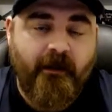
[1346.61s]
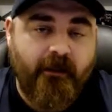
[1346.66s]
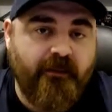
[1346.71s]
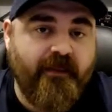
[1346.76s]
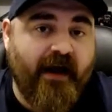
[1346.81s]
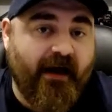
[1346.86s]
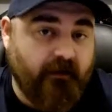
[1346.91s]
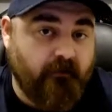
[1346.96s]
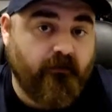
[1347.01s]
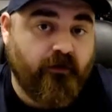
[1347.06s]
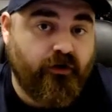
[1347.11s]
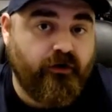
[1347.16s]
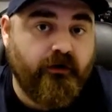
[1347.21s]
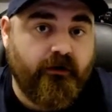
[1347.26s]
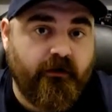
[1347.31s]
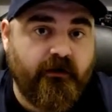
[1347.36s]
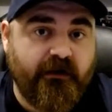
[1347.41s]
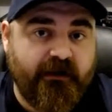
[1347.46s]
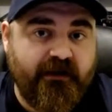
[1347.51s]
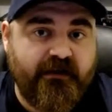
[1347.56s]
That
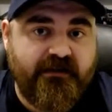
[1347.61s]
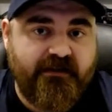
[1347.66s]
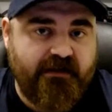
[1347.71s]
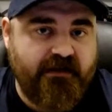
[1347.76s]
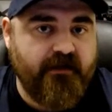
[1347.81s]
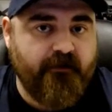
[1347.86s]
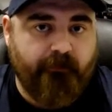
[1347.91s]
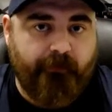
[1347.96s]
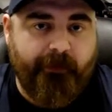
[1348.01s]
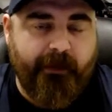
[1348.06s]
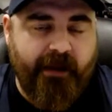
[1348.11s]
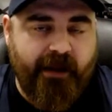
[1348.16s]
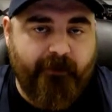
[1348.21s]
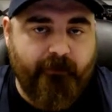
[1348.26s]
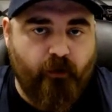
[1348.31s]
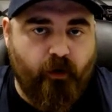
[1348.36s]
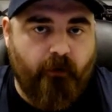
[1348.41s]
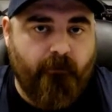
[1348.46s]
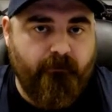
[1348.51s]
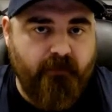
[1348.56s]
could lead to him playing
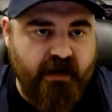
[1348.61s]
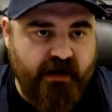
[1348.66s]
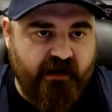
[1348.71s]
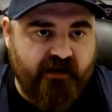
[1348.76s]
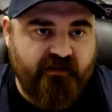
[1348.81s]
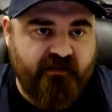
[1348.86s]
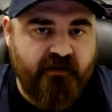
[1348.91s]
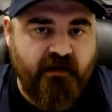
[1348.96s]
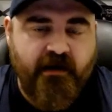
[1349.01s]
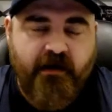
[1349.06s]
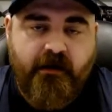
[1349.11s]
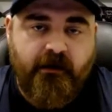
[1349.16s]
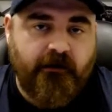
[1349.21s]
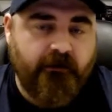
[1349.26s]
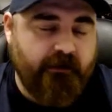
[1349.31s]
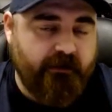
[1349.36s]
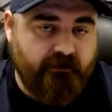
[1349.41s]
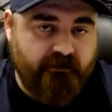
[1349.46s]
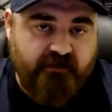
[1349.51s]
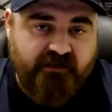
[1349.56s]
more minutes.
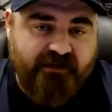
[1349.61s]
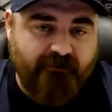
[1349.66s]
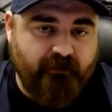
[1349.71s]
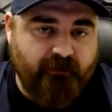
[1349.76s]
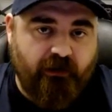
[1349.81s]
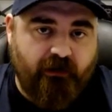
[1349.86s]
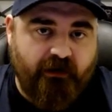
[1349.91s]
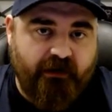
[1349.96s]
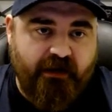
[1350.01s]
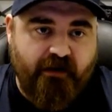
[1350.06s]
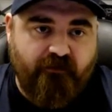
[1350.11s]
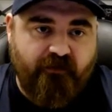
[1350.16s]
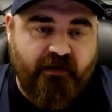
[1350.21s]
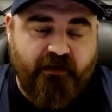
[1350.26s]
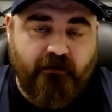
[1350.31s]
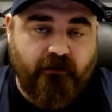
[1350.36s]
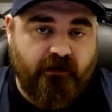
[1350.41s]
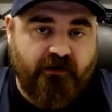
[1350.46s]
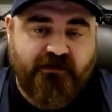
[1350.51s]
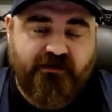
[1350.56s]
Similarly, if he
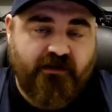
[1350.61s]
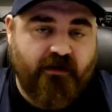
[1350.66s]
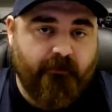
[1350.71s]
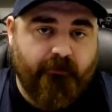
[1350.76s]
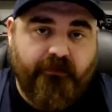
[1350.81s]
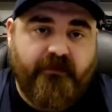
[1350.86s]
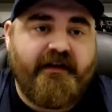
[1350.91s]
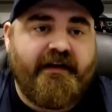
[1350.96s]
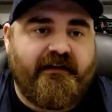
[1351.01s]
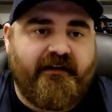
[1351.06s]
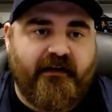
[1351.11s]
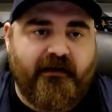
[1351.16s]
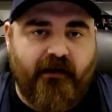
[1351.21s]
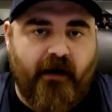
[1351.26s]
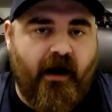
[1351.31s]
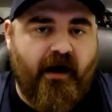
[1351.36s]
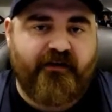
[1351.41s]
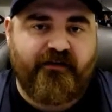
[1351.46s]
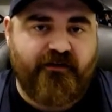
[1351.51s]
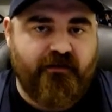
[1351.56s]
looks completely
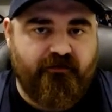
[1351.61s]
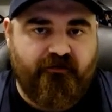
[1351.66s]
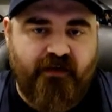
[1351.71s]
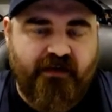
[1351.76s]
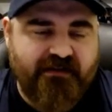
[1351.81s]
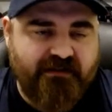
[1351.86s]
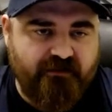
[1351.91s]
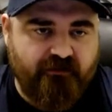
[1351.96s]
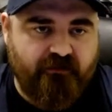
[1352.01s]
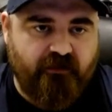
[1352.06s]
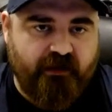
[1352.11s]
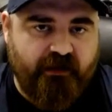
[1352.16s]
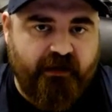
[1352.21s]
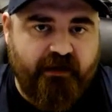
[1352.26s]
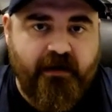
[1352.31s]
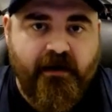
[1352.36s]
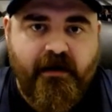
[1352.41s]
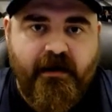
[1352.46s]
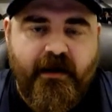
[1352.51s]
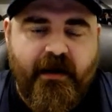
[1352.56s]
lost
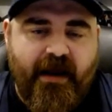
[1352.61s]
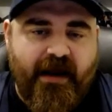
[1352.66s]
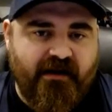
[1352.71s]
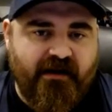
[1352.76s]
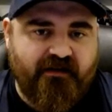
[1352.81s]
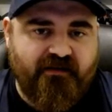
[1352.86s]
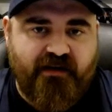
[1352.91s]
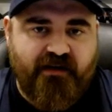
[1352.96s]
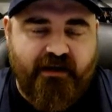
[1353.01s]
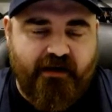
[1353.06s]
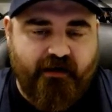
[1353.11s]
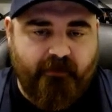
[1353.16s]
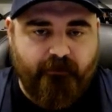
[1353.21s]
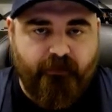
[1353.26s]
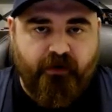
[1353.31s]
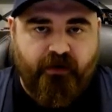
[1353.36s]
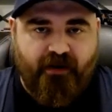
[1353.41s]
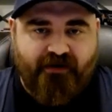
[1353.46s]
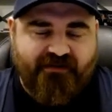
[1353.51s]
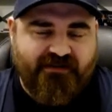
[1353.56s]
defensively and is getting
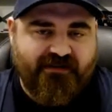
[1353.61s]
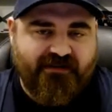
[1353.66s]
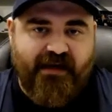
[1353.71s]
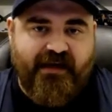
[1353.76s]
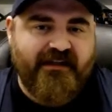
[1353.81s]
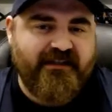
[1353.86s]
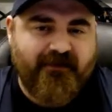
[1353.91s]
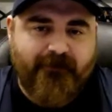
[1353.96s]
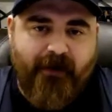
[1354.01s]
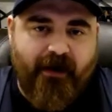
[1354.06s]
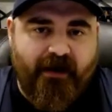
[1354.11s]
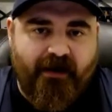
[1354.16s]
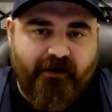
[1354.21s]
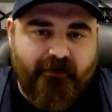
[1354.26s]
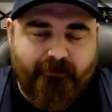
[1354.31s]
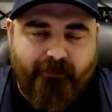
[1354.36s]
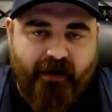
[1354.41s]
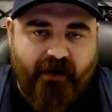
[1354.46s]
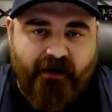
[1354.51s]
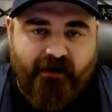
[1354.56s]
put on skates by
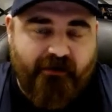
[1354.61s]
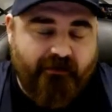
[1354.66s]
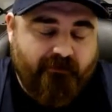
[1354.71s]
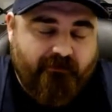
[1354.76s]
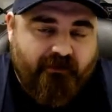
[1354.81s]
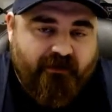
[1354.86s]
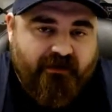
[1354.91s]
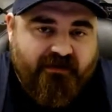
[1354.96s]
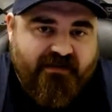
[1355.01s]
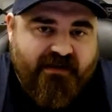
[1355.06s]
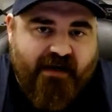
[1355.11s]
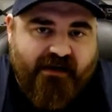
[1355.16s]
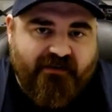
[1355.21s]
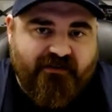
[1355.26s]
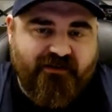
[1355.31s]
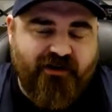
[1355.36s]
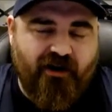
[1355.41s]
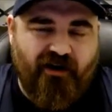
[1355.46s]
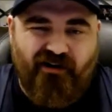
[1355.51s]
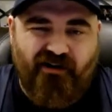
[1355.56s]
by Gonzaga's
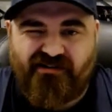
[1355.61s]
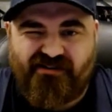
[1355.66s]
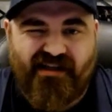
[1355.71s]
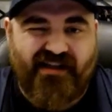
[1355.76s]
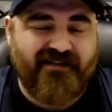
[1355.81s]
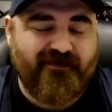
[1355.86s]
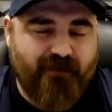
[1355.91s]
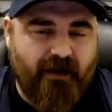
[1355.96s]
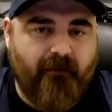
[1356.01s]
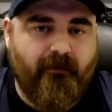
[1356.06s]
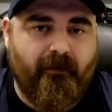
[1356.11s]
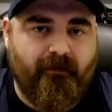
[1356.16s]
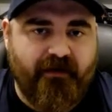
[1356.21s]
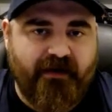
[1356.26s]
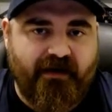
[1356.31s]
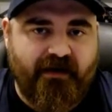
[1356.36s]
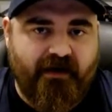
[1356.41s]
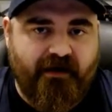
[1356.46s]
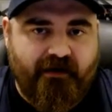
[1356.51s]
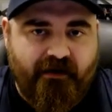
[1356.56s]
guards, that's probably
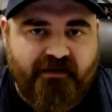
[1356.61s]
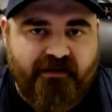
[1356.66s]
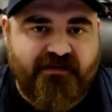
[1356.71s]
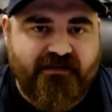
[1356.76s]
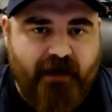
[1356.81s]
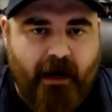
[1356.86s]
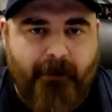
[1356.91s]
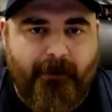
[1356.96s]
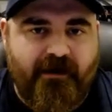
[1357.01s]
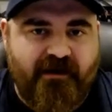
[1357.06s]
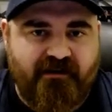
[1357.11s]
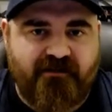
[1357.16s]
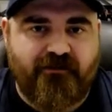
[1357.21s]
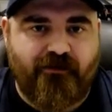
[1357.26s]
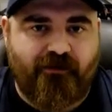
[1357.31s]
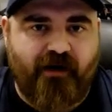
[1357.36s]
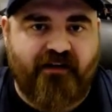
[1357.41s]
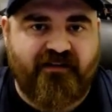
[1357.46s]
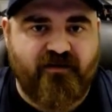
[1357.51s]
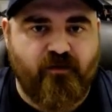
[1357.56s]
a, a sign that he's still
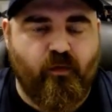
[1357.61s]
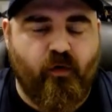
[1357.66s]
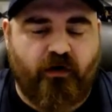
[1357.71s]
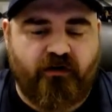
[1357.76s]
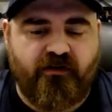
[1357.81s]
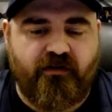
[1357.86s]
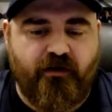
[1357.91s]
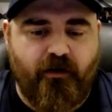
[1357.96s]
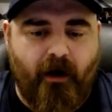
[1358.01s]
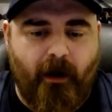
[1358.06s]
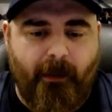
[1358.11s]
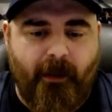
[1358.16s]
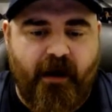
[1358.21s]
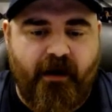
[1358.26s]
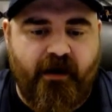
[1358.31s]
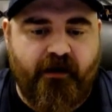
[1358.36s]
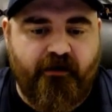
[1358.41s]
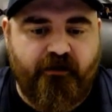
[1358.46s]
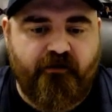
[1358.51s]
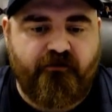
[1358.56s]
got some work to do on that
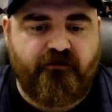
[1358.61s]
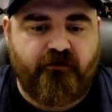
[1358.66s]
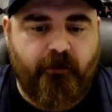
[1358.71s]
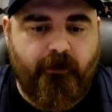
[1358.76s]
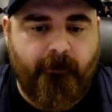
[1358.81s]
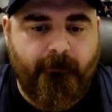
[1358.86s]
end of the floor.